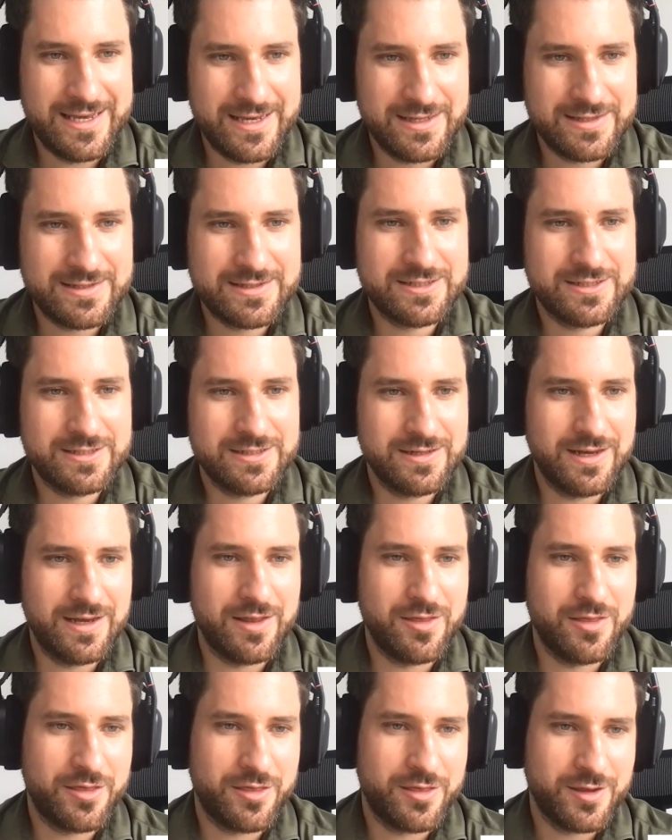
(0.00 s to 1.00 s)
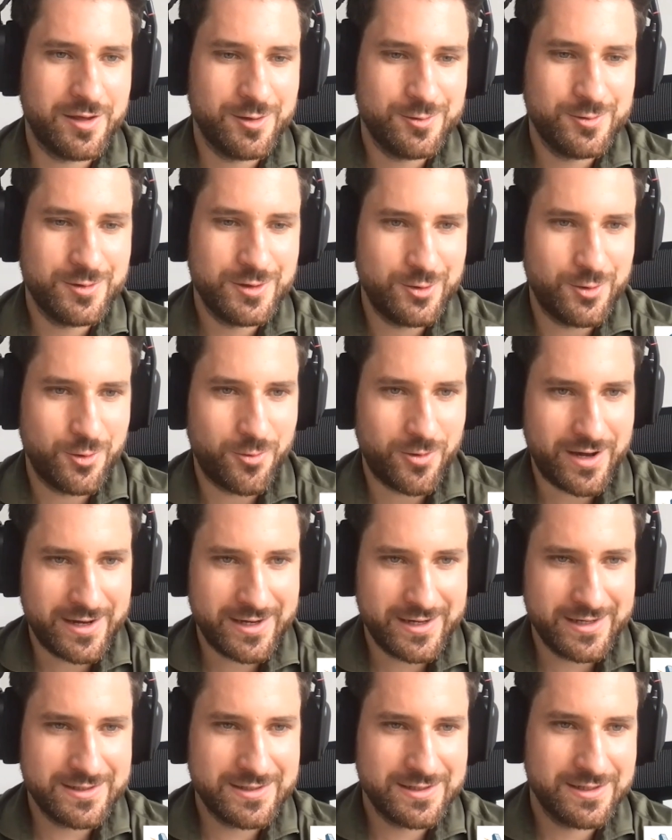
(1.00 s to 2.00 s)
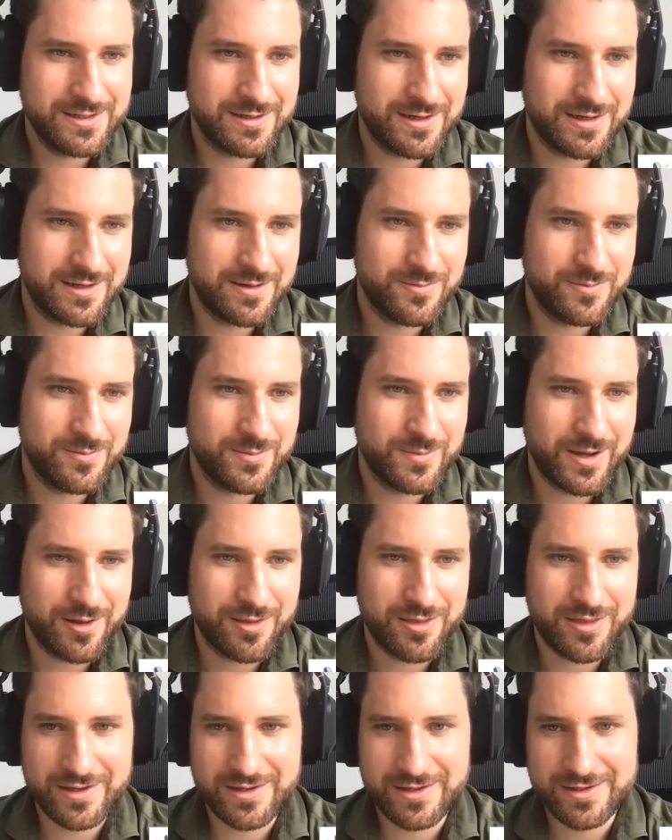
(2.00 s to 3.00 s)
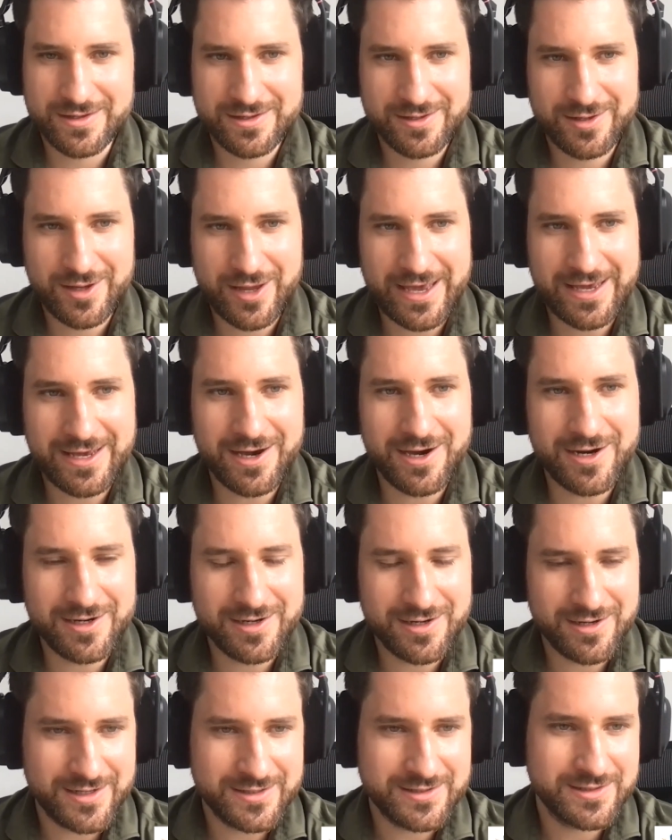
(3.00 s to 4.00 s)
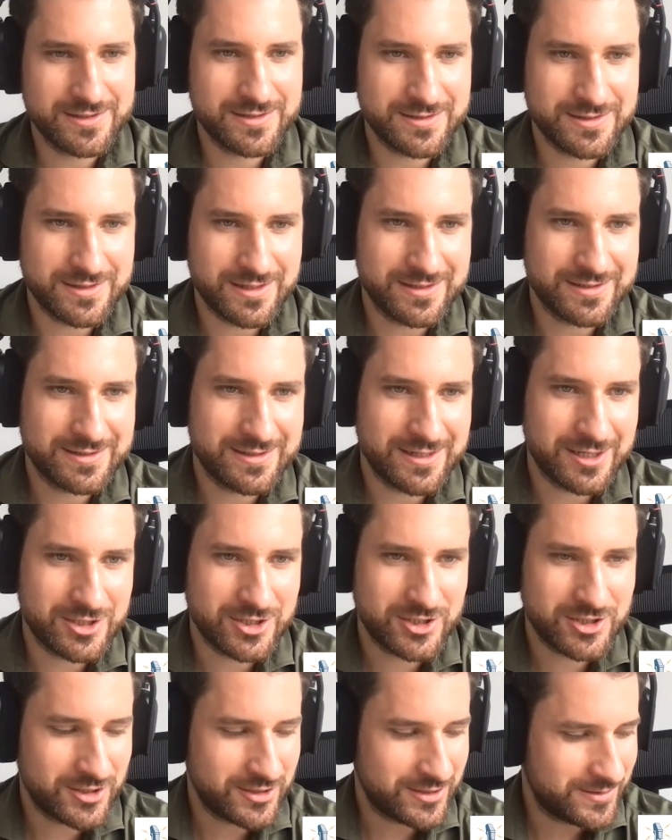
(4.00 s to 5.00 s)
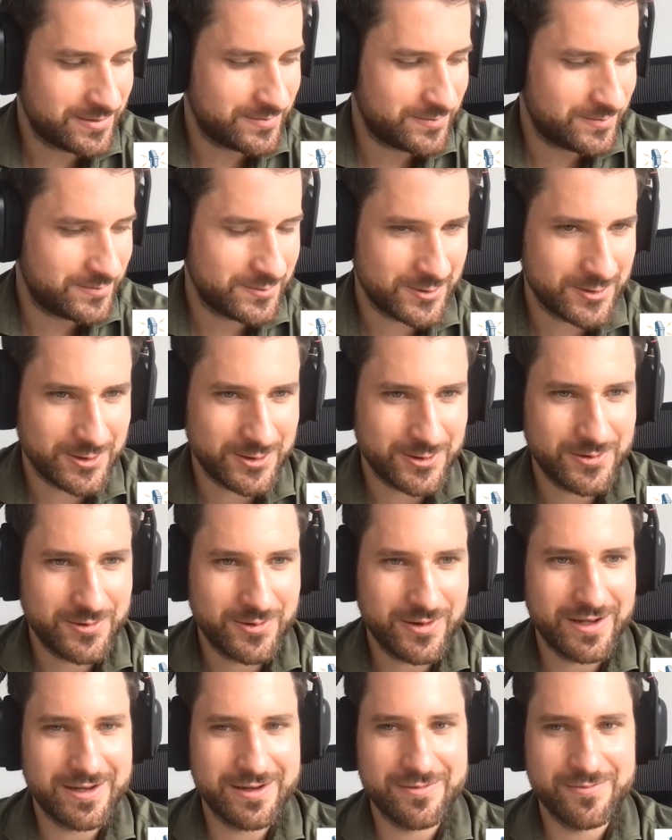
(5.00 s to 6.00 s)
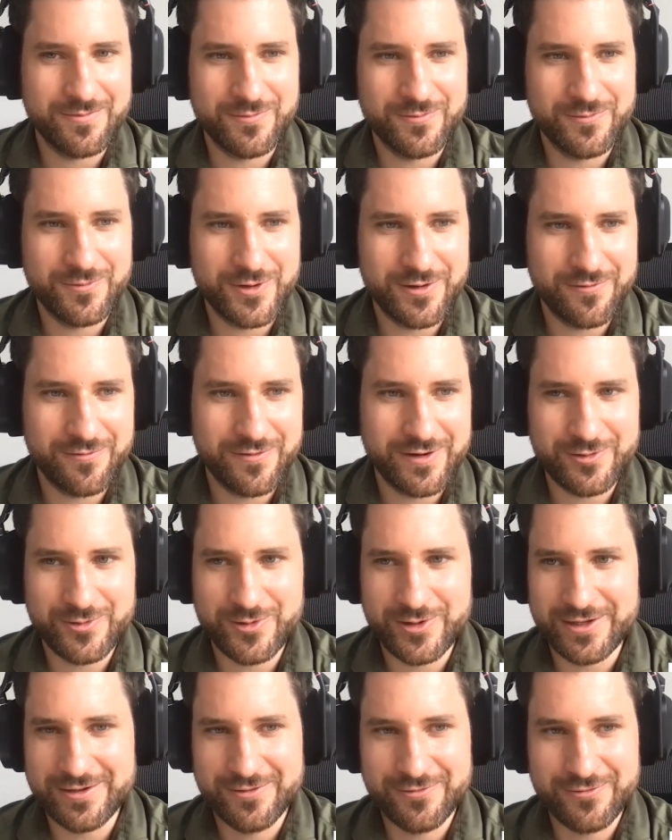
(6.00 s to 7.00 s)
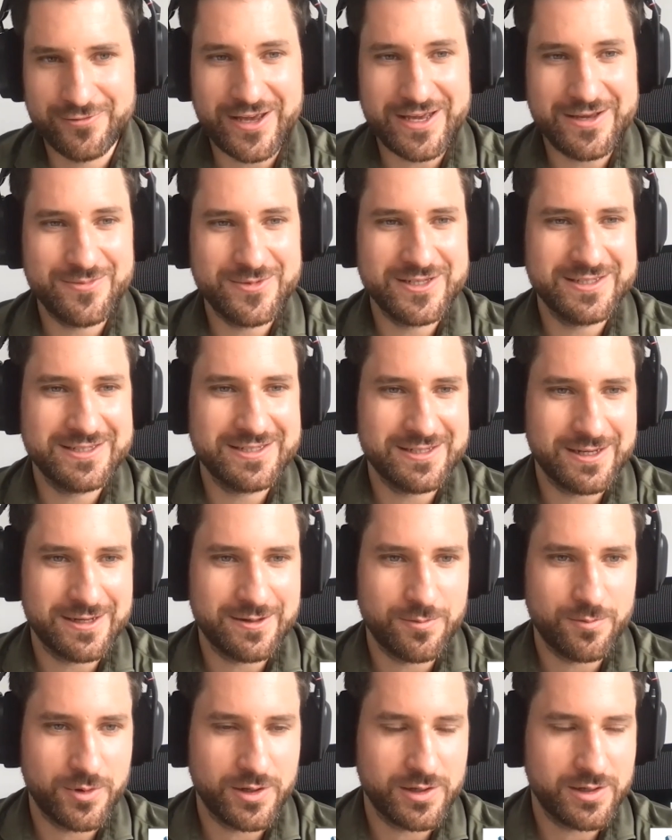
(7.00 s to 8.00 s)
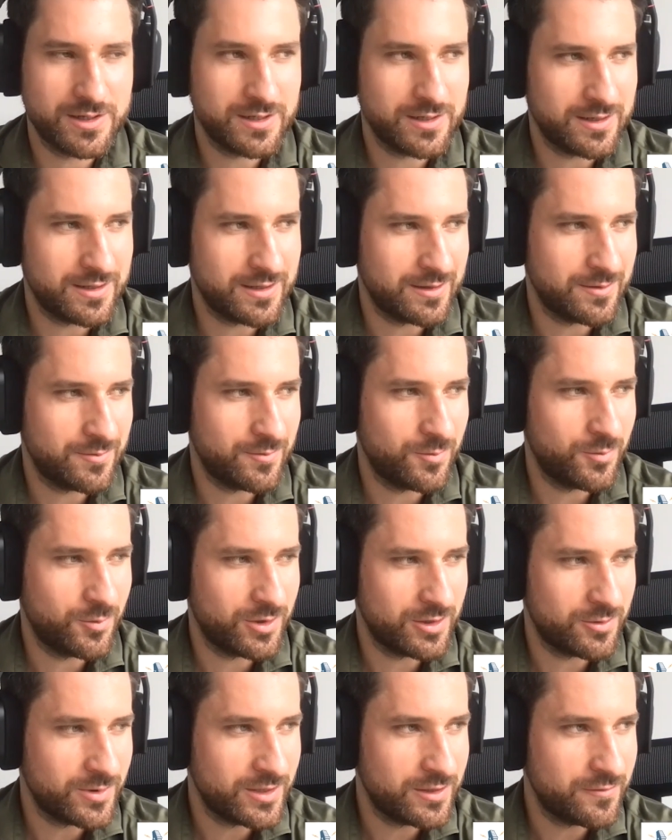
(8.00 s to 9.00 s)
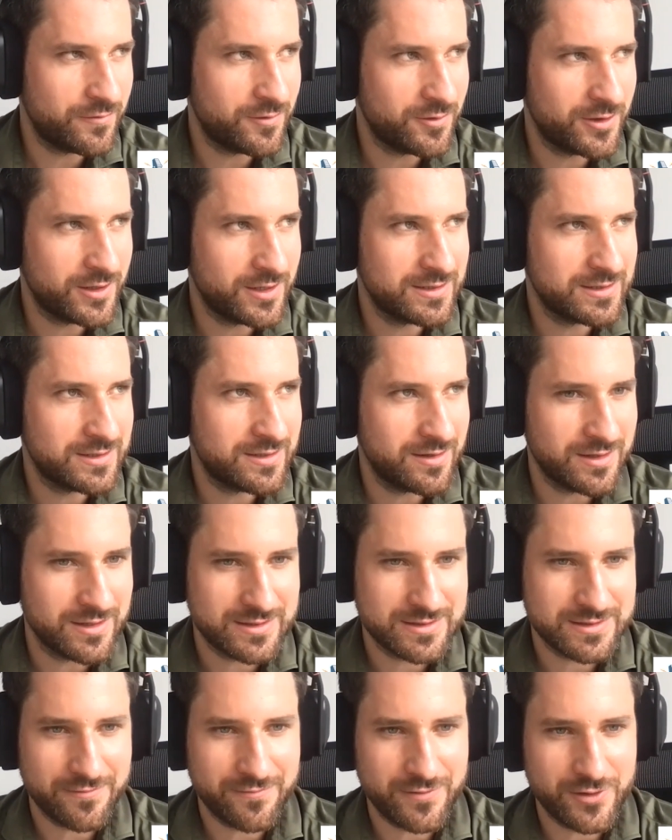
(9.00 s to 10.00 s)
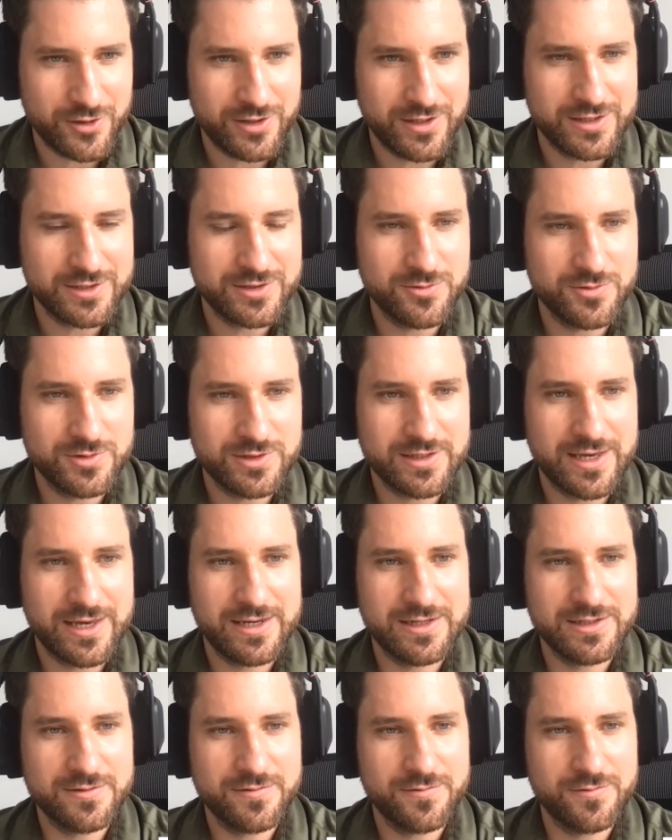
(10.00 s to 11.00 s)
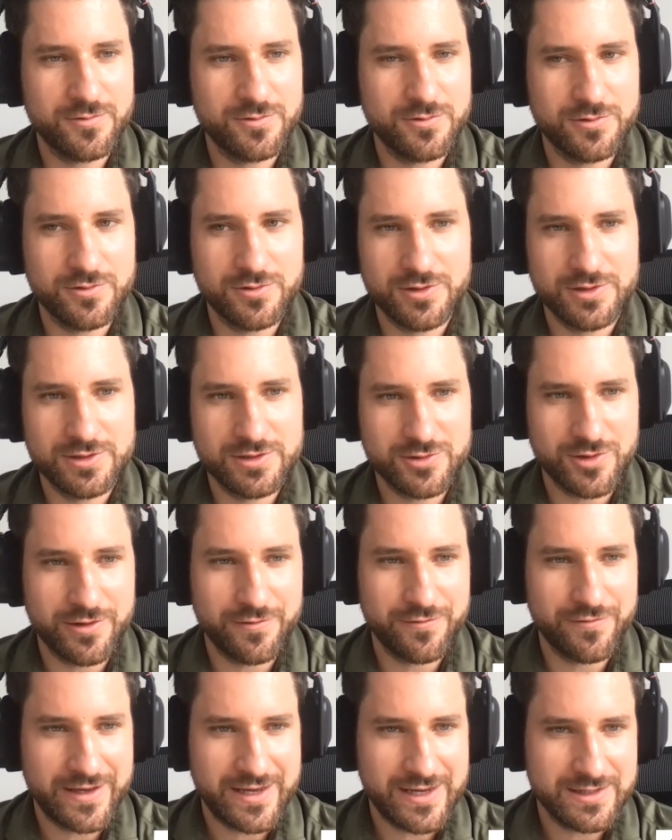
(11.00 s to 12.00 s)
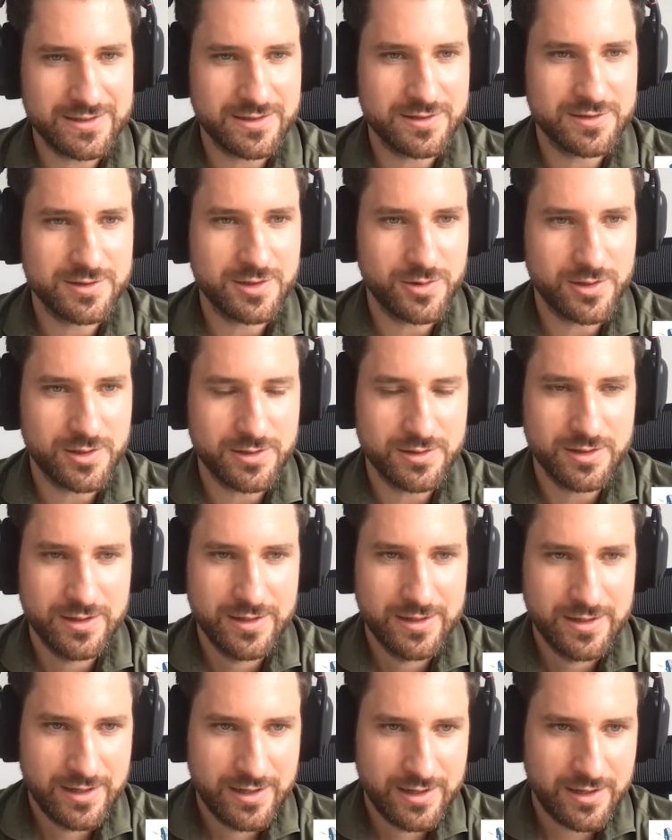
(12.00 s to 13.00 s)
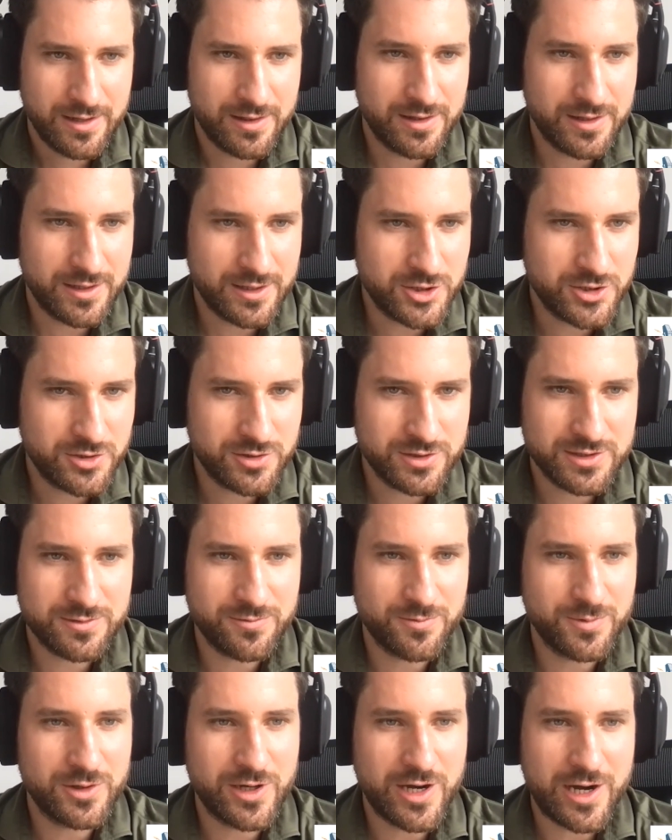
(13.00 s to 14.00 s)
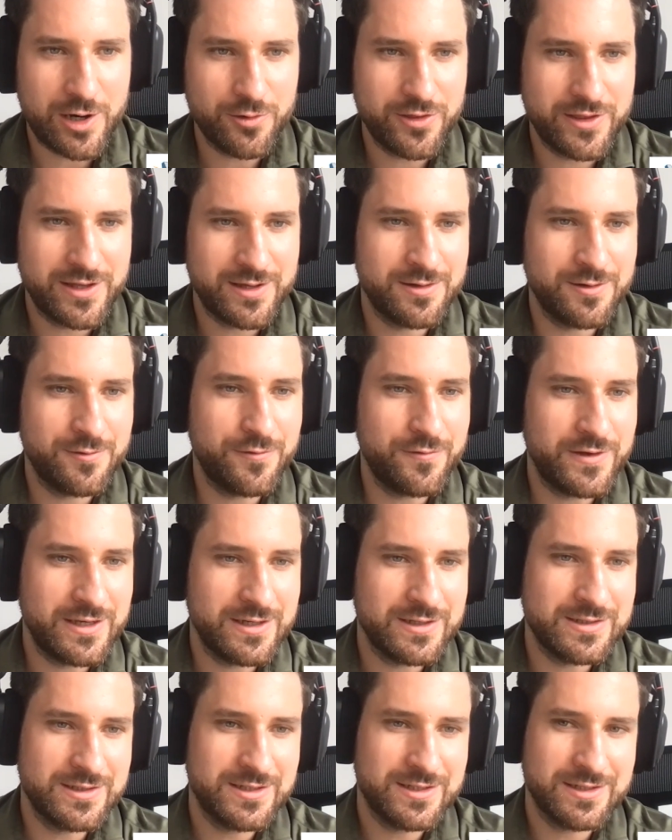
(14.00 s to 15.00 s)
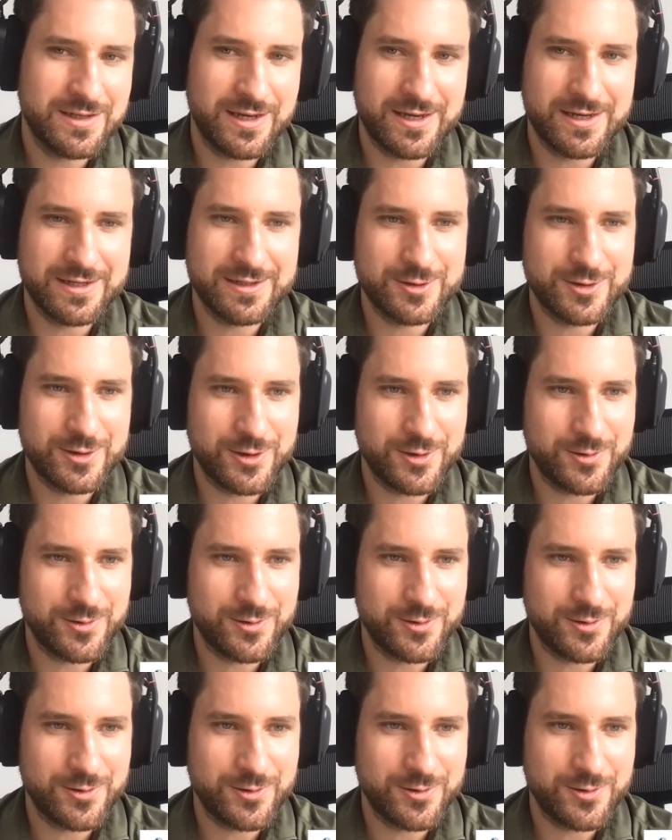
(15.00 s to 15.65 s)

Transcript: It's in theory, you're right. I think AR glasses and such, were very famous. But what we've learned, it's a very nice use case for sort of fairs and so on. The issue is when you're out there in the field and,